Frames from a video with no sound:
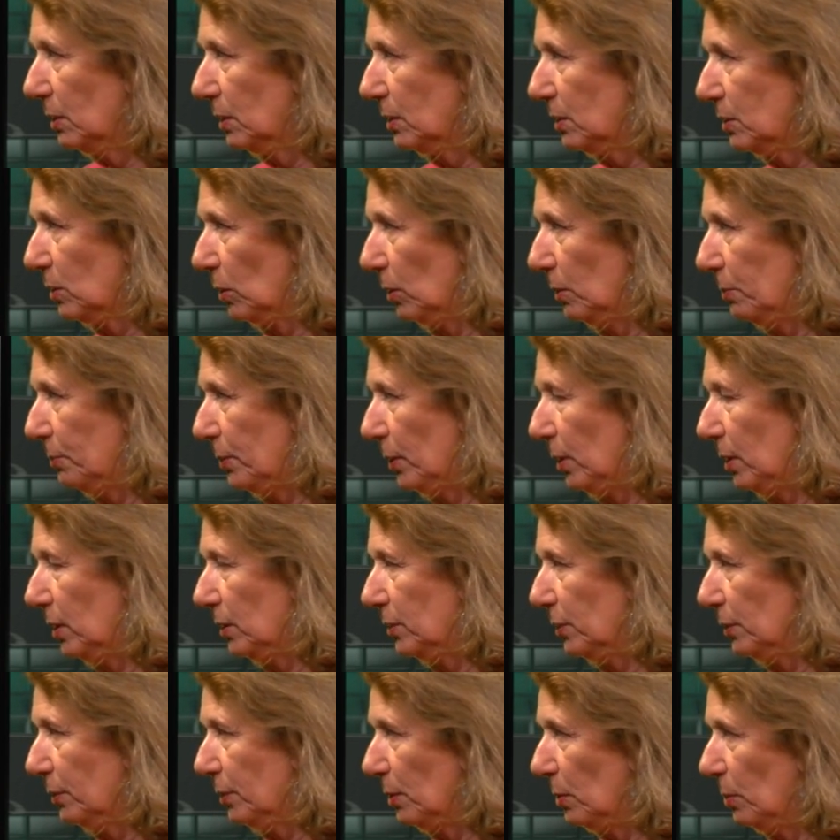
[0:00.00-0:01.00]
point
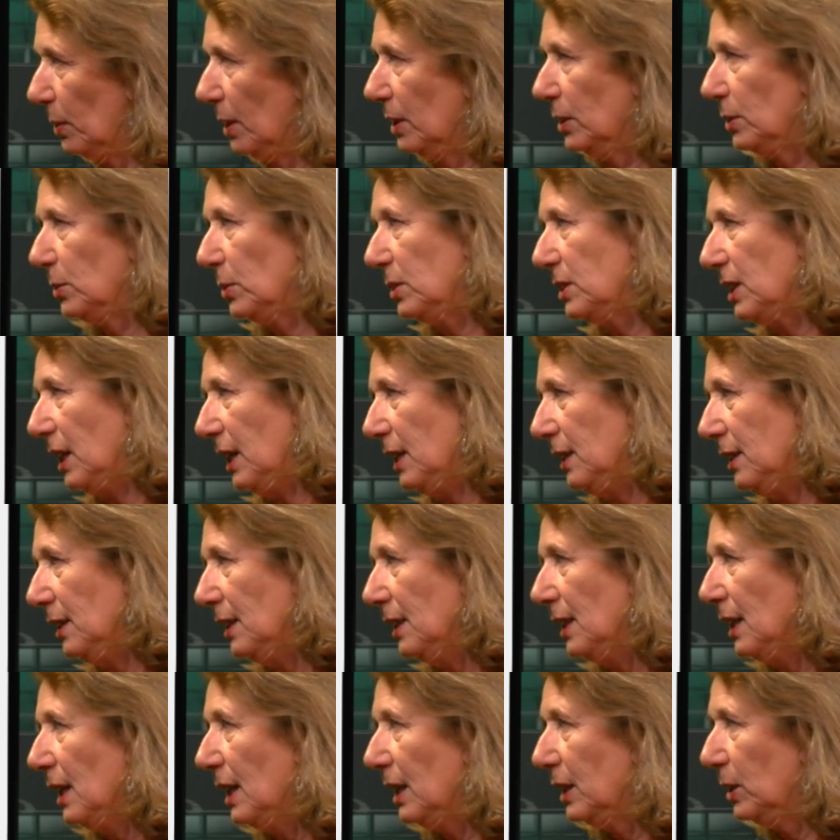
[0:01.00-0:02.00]
from 1 to 10.
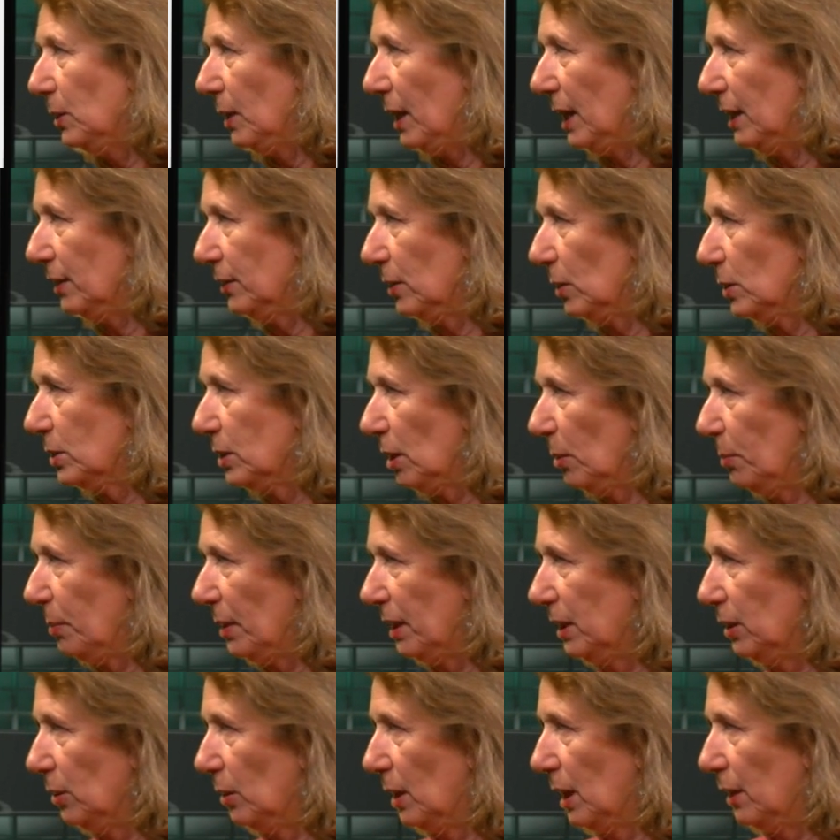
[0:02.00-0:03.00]
You add those up,
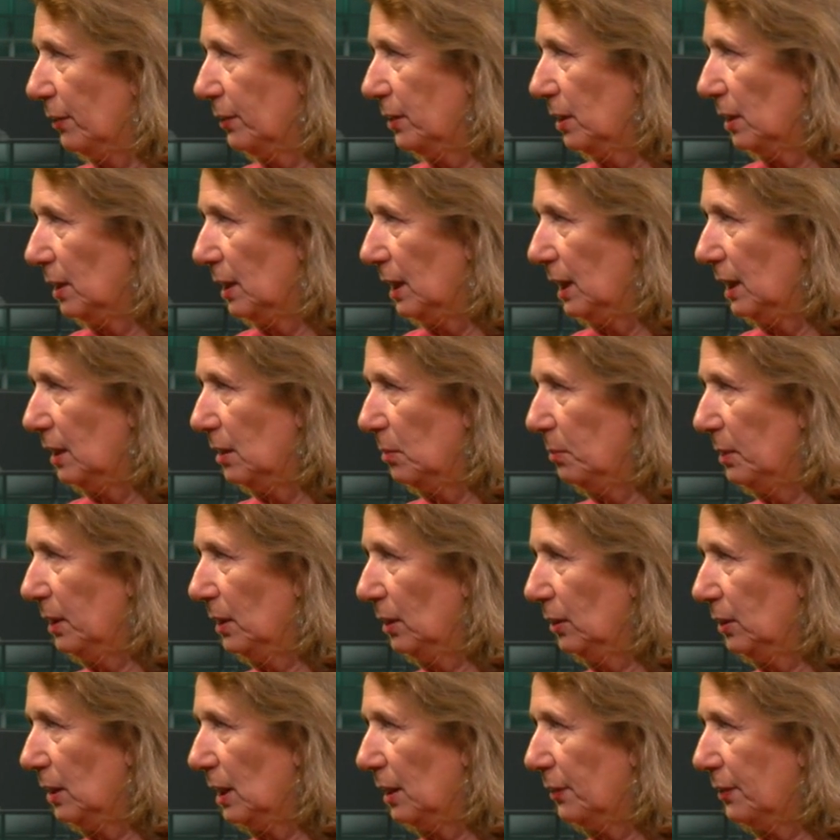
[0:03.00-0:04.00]
and you have in the
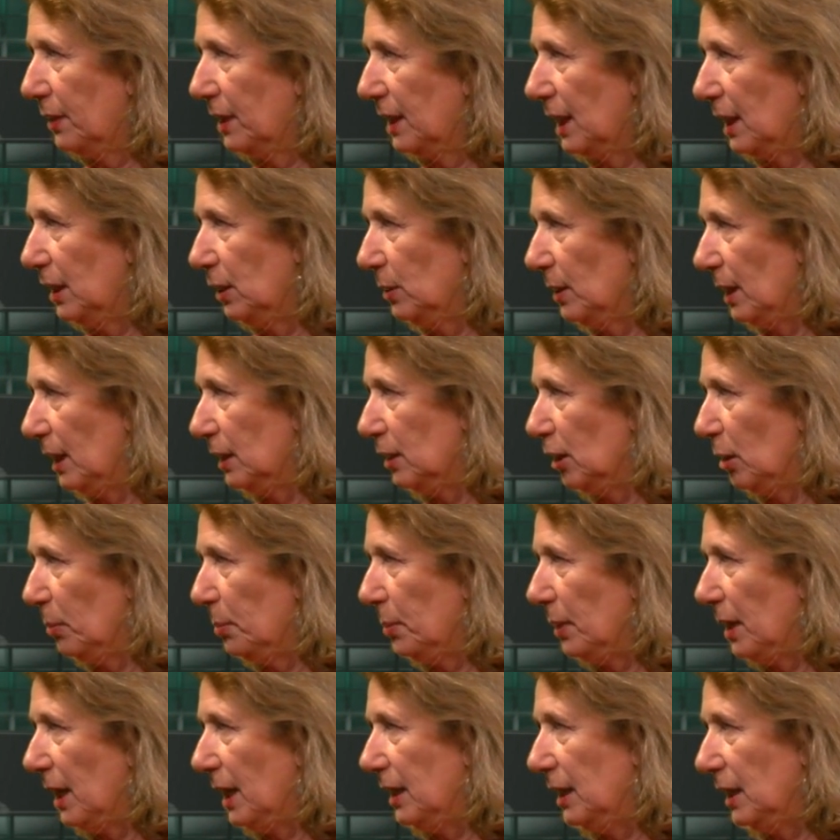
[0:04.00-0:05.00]
middle you have again, you add up,
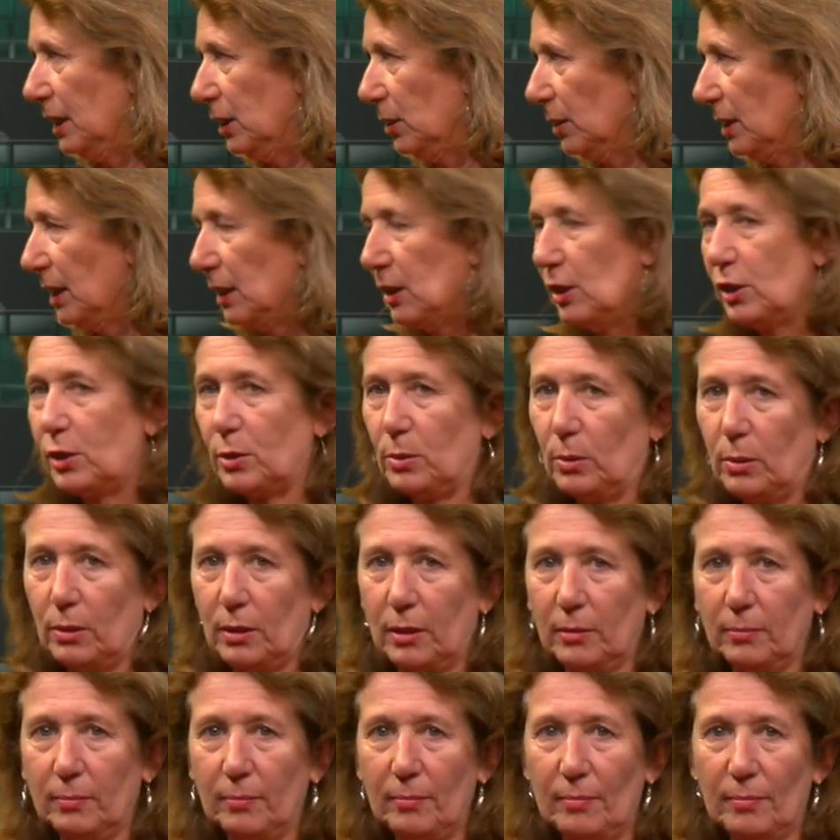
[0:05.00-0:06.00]
and then you get a score.